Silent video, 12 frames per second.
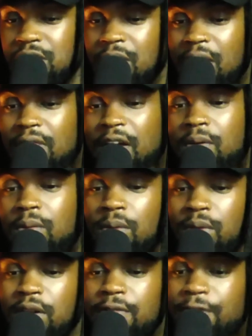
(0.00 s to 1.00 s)
I think what we need
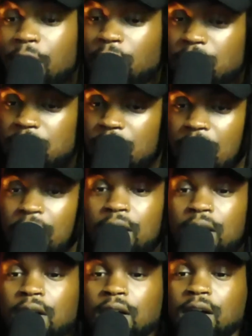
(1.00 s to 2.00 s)
to focus on,
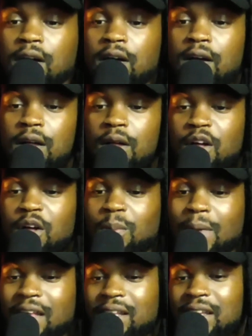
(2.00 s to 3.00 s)

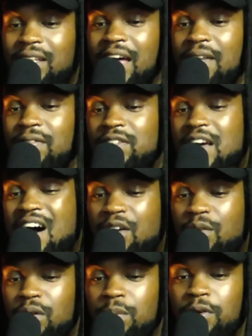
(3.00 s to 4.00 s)
mainly in life is how do
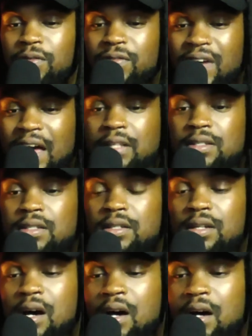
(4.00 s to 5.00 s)
we prevent
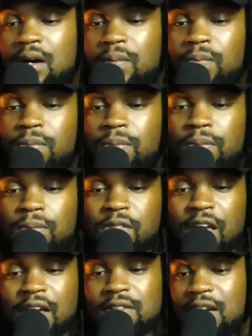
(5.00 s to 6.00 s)

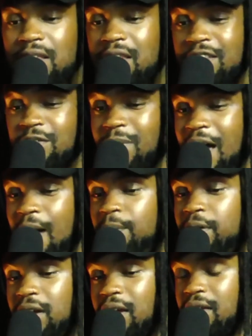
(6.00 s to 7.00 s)
things like this from
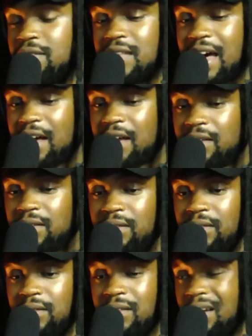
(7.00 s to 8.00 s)
happening? Is that
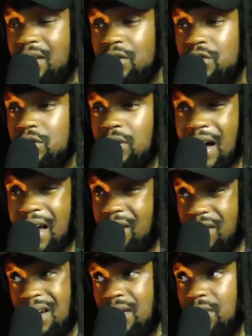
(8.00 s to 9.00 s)
gun control? I don't
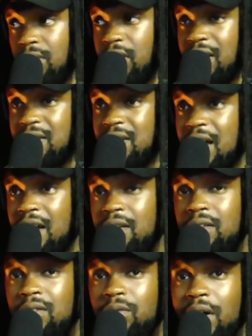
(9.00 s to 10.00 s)
know. Is that
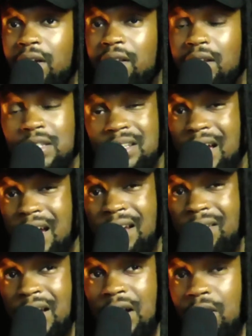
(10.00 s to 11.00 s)
regulation? I don't
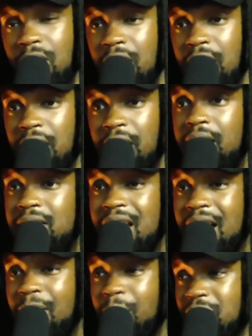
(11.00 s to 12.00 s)
know. Is
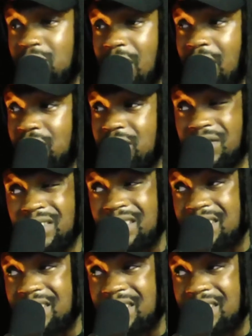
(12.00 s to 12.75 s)
that mental health services?